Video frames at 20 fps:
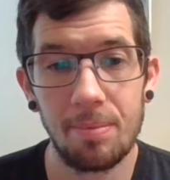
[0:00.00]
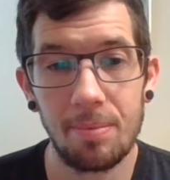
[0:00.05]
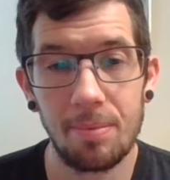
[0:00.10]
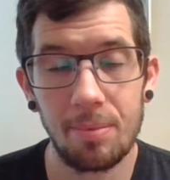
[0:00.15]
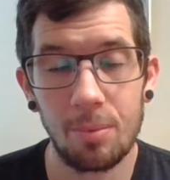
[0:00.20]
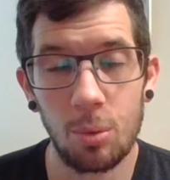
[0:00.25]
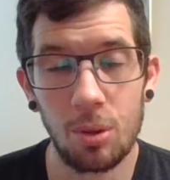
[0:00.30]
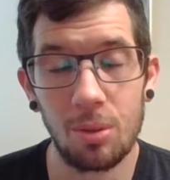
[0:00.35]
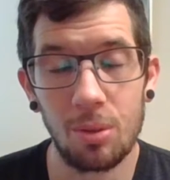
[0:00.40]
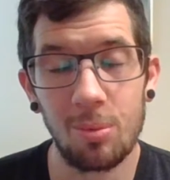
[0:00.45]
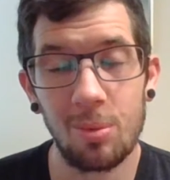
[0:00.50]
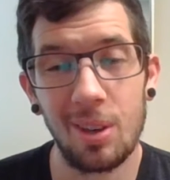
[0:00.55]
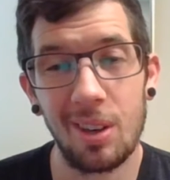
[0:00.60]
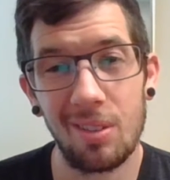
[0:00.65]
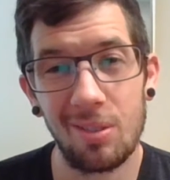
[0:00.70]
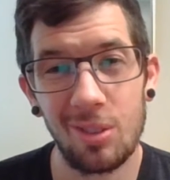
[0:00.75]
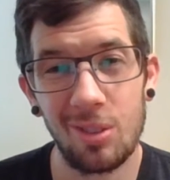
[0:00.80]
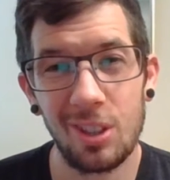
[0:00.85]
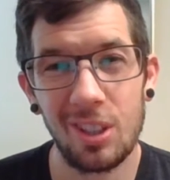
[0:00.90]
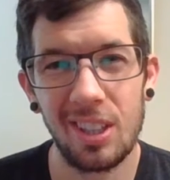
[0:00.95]

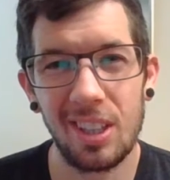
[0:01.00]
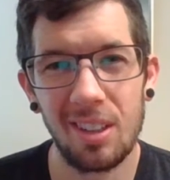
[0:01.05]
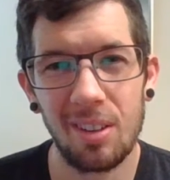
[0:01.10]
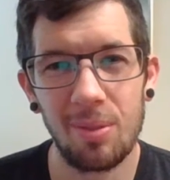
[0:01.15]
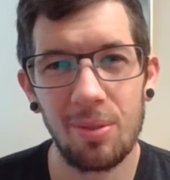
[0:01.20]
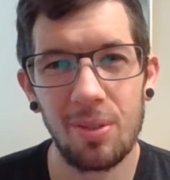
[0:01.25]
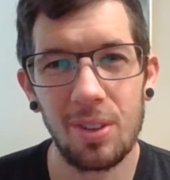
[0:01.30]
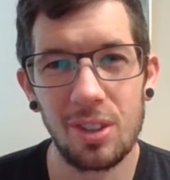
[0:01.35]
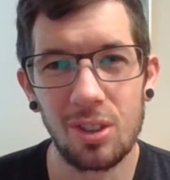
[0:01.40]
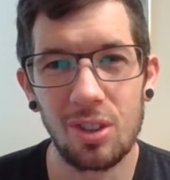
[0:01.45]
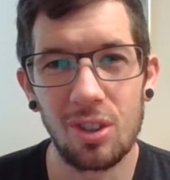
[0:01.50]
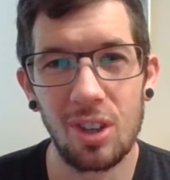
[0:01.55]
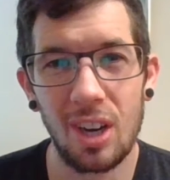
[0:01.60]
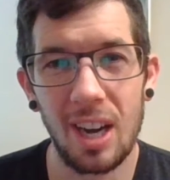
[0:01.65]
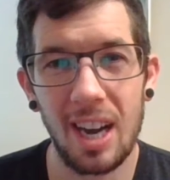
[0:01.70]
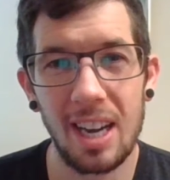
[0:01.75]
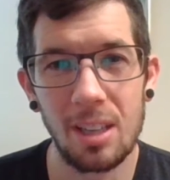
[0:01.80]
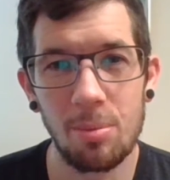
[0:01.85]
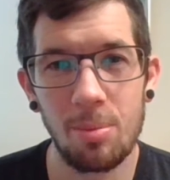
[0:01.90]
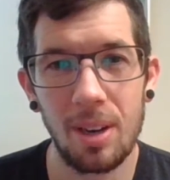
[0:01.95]
really in the physical
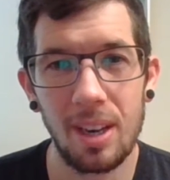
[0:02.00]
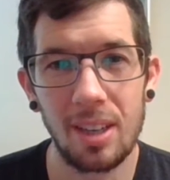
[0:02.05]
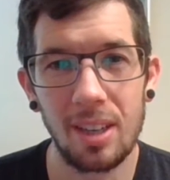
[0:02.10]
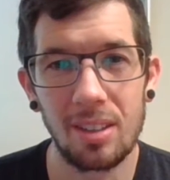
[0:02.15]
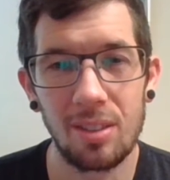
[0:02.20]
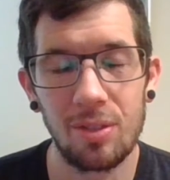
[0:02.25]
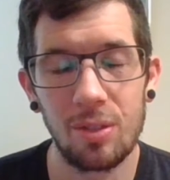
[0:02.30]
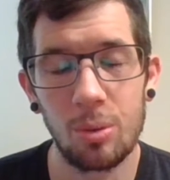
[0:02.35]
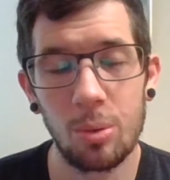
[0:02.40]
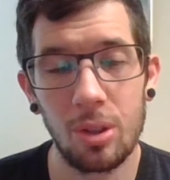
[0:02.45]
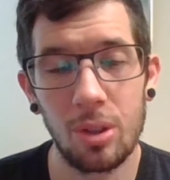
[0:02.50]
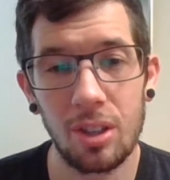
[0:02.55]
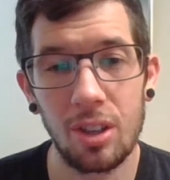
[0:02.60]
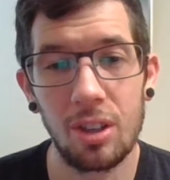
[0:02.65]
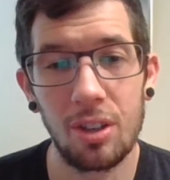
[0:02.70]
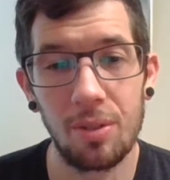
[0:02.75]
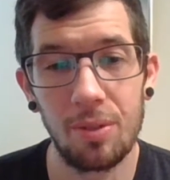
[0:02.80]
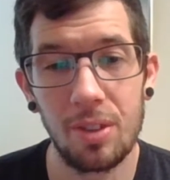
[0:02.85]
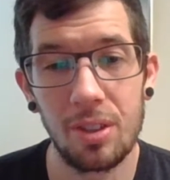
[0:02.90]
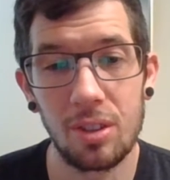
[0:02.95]
aspects. If you're working on
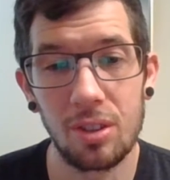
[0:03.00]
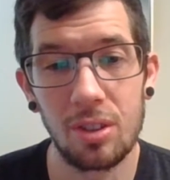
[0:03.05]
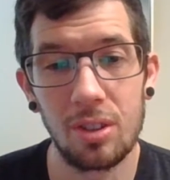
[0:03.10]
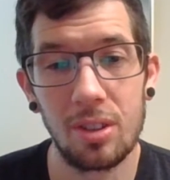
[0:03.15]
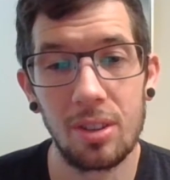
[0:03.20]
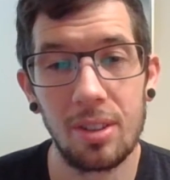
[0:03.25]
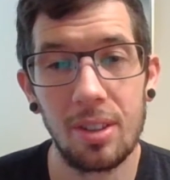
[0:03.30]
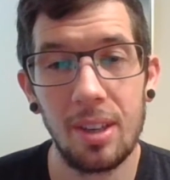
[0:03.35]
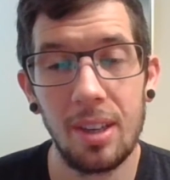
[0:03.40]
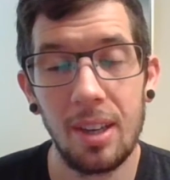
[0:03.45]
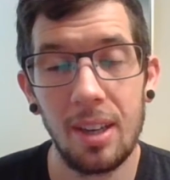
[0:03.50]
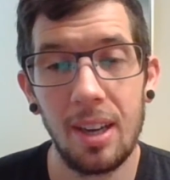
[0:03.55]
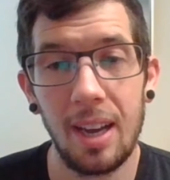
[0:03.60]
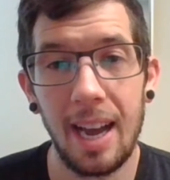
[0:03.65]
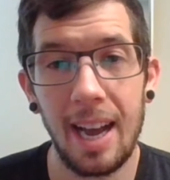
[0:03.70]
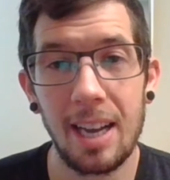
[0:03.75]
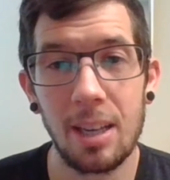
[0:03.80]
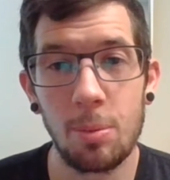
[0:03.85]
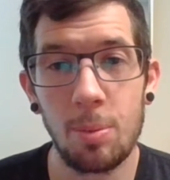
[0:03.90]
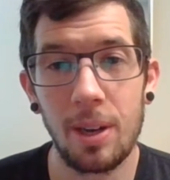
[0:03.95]
your physical
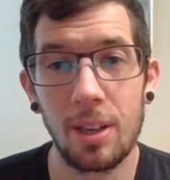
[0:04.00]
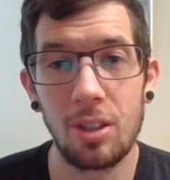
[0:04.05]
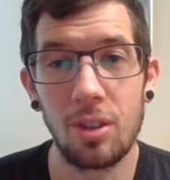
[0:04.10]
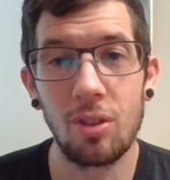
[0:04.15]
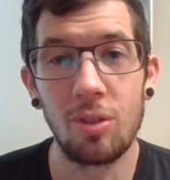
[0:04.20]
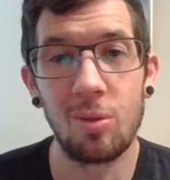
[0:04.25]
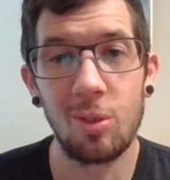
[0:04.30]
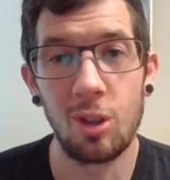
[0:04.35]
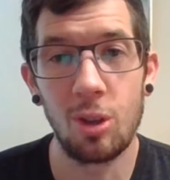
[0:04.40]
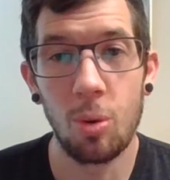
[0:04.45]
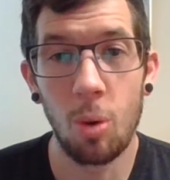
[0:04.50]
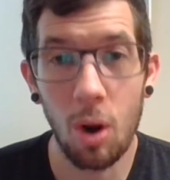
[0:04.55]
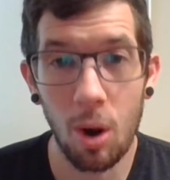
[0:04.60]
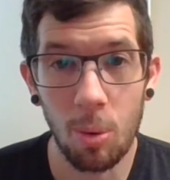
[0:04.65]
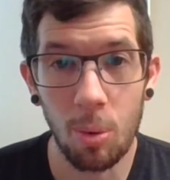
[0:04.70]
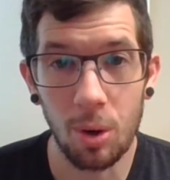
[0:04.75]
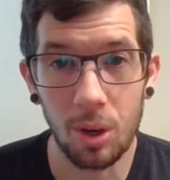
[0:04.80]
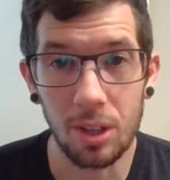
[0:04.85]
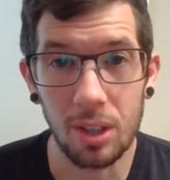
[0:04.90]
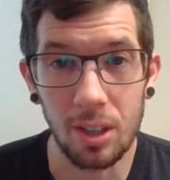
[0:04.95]
aspect, you are
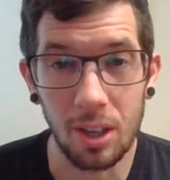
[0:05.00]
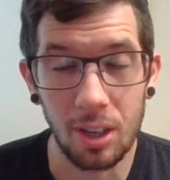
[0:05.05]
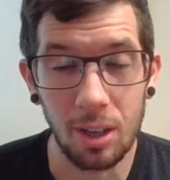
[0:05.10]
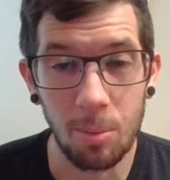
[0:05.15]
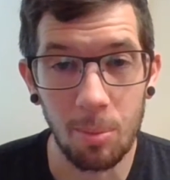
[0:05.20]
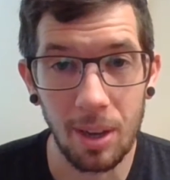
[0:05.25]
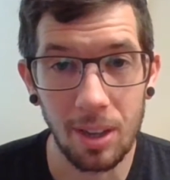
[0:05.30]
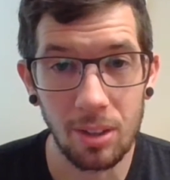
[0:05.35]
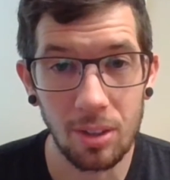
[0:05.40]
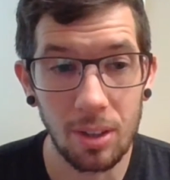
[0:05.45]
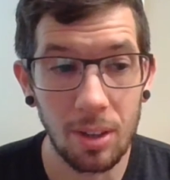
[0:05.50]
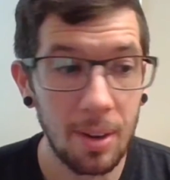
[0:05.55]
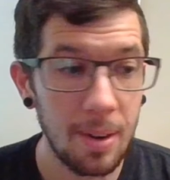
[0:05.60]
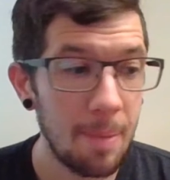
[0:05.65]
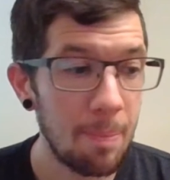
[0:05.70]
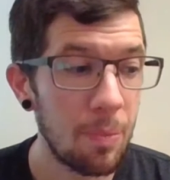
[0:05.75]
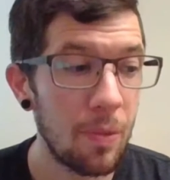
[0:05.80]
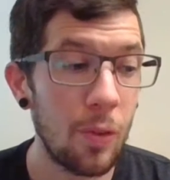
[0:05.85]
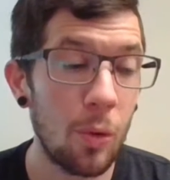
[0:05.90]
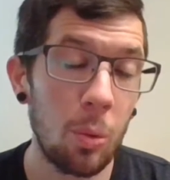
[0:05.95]
working on your mental.
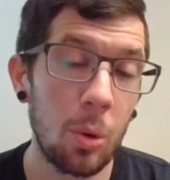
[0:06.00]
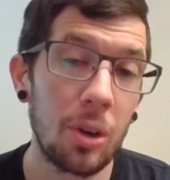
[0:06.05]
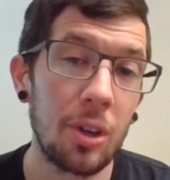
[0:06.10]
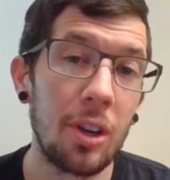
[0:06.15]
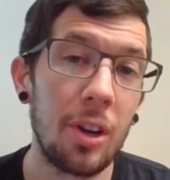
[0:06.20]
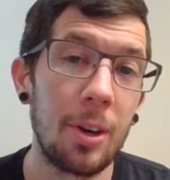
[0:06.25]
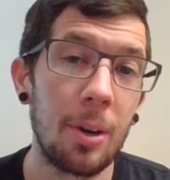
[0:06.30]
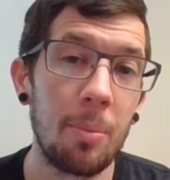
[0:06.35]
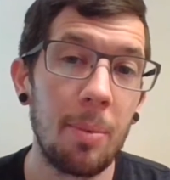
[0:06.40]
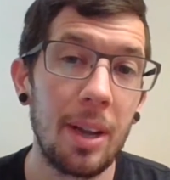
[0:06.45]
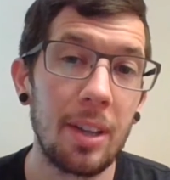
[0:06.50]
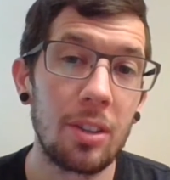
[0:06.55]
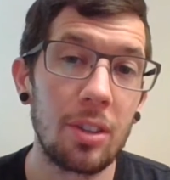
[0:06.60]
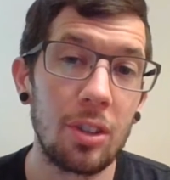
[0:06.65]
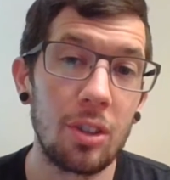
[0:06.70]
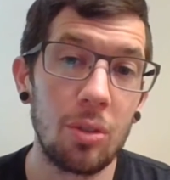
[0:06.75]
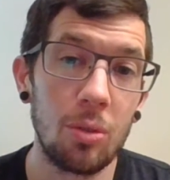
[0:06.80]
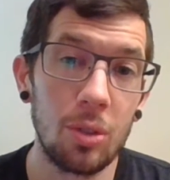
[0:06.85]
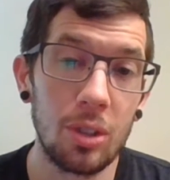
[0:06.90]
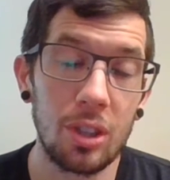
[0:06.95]
If you're working on your mental,
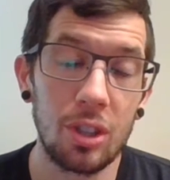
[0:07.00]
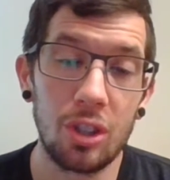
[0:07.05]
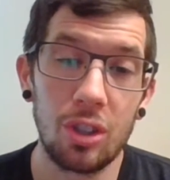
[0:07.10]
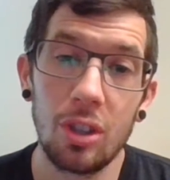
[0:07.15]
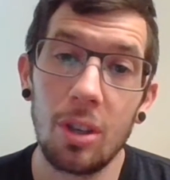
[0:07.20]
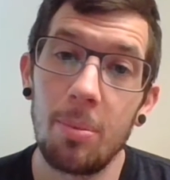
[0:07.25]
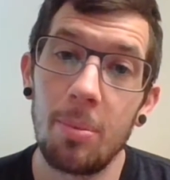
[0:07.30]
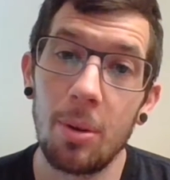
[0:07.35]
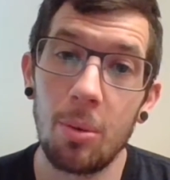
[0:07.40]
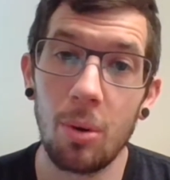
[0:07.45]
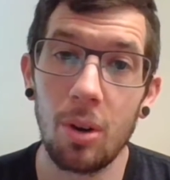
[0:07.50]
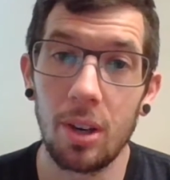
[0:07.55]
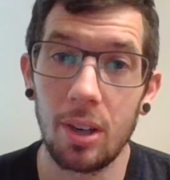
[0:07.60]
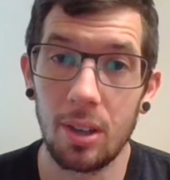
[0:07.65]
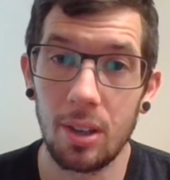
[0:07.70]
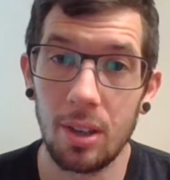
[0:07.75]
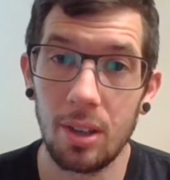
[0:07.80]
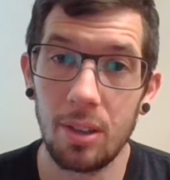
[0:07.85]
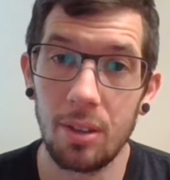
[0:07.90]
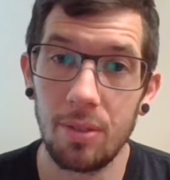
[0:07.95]
you really should be working
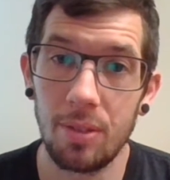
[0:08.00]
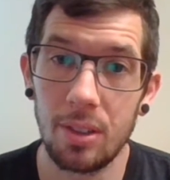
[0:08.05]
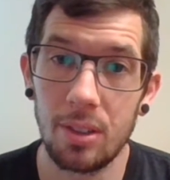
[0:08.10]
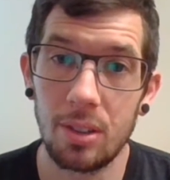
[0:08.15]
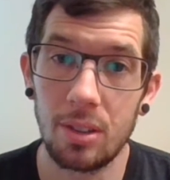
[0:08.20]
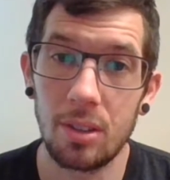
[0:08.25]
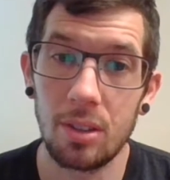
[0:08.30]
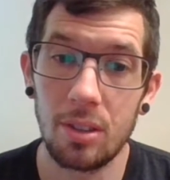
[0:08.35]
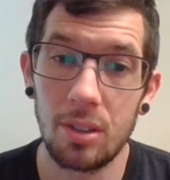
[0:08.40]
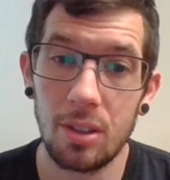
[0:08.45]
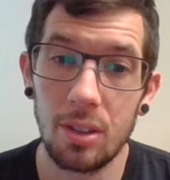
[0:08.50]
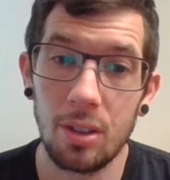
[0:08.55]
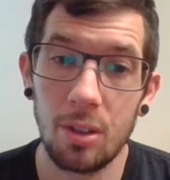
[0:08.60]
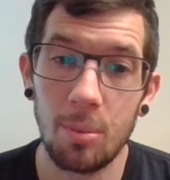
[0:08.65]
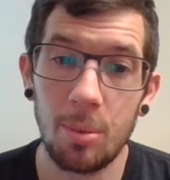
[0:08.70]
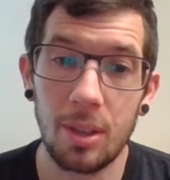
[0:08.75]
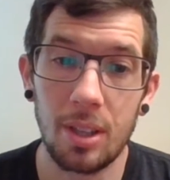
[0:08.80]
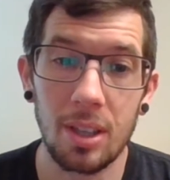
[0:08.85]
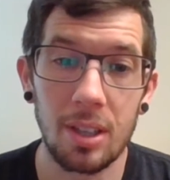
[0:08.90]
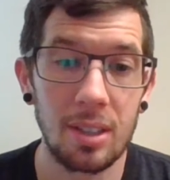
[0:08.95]
on your physical too,
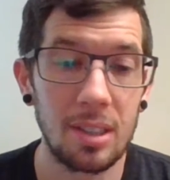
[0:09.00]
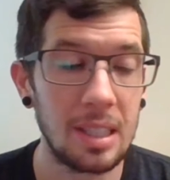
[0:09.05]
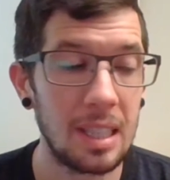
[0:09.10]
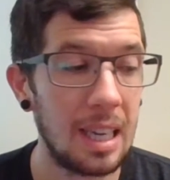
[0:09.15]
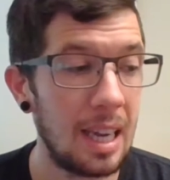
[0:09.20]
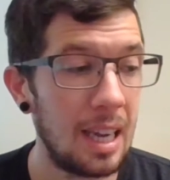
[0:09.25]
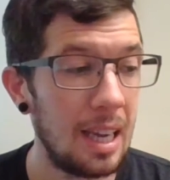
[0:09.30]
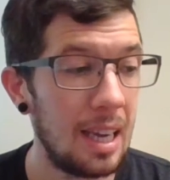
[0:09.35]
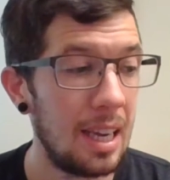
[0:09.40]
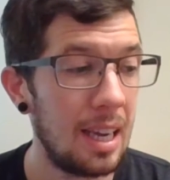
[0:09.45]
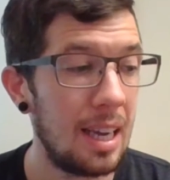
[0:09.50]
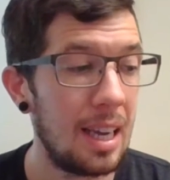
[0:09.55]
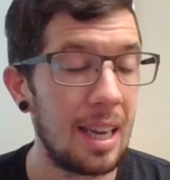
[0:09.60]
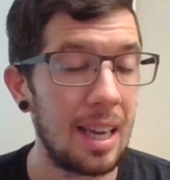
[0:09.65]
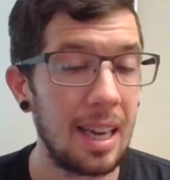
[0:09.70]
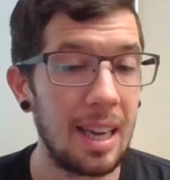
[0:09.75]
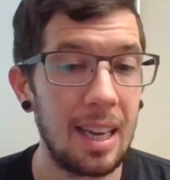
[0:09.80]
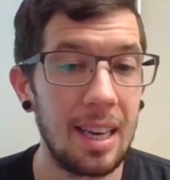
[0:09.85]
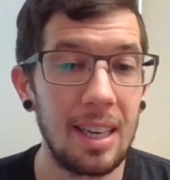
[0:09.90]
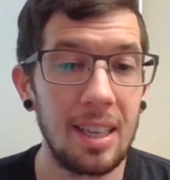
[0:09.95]
because
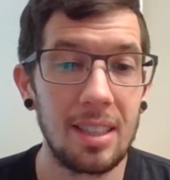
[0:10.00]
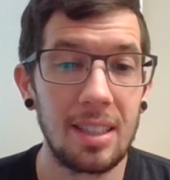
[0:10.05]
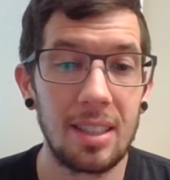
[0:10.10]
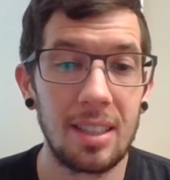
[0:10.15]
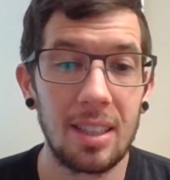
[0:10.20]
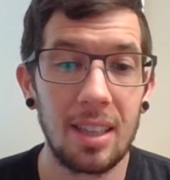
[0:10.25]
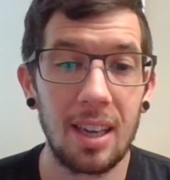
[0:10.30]
there is